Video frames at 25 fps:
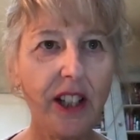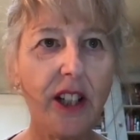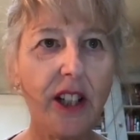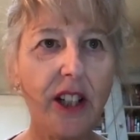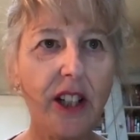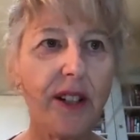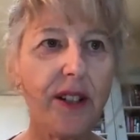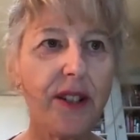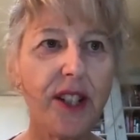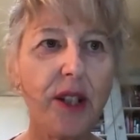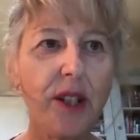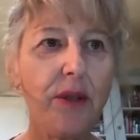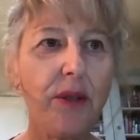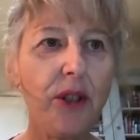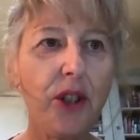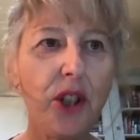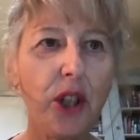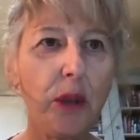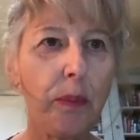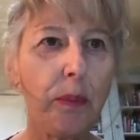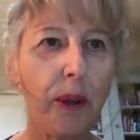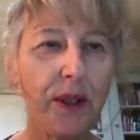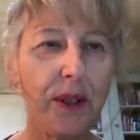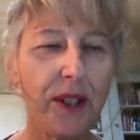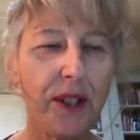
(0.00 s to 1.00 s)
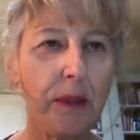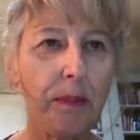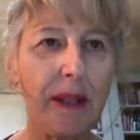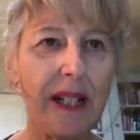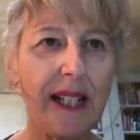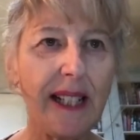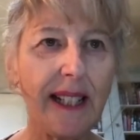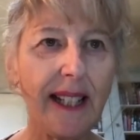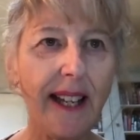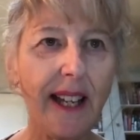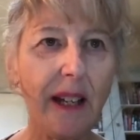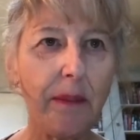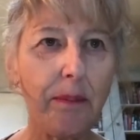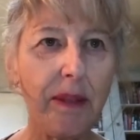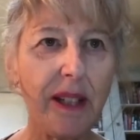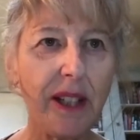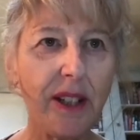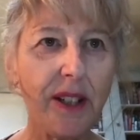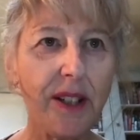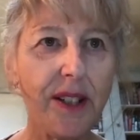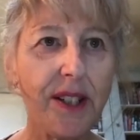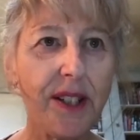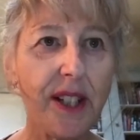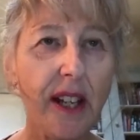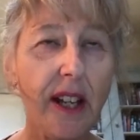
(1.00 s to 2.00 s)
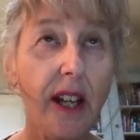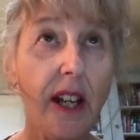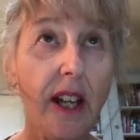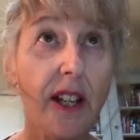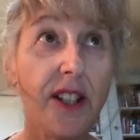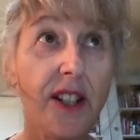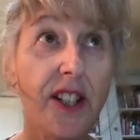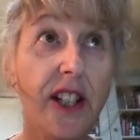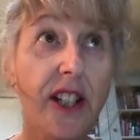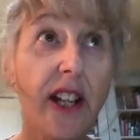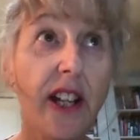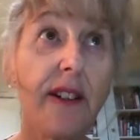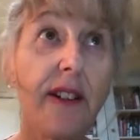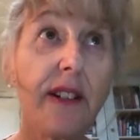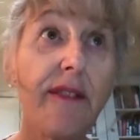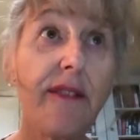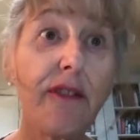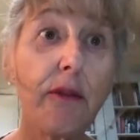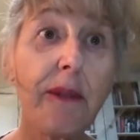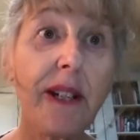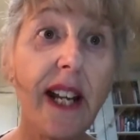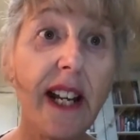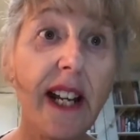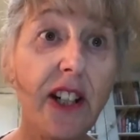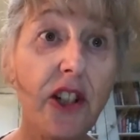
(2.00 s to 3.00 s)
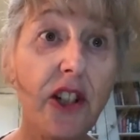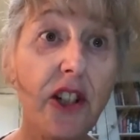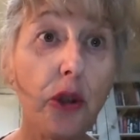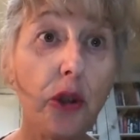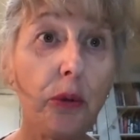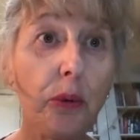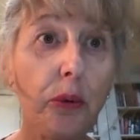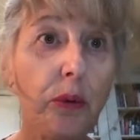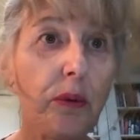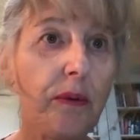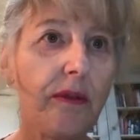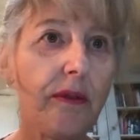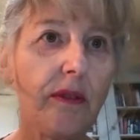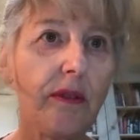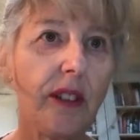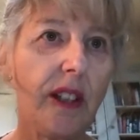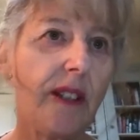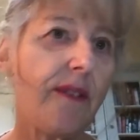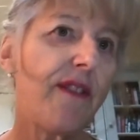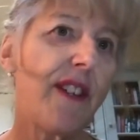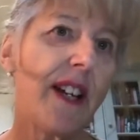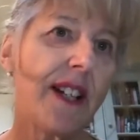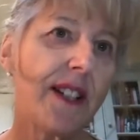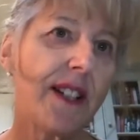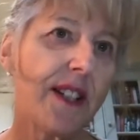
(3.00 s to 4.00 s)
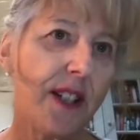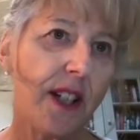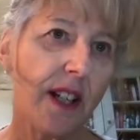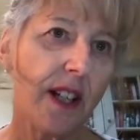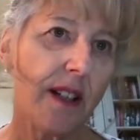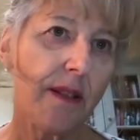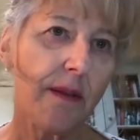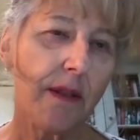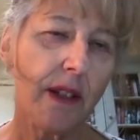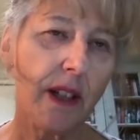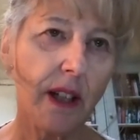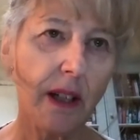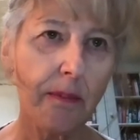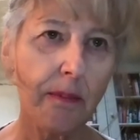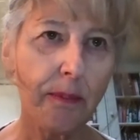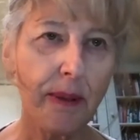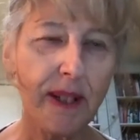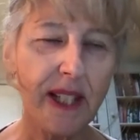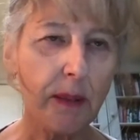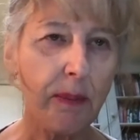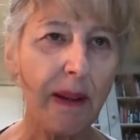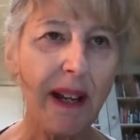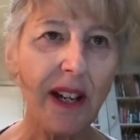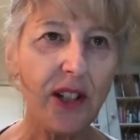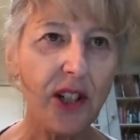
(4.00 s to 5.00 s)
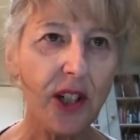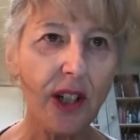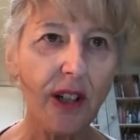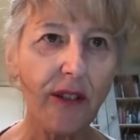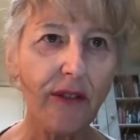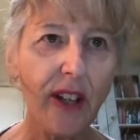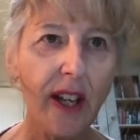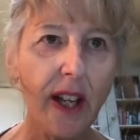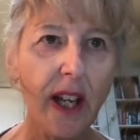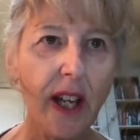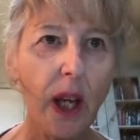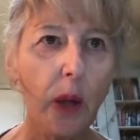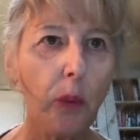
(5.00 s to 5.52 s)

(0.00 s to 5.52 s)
as soon as you possibly can, because certainly from an angel investor perspective,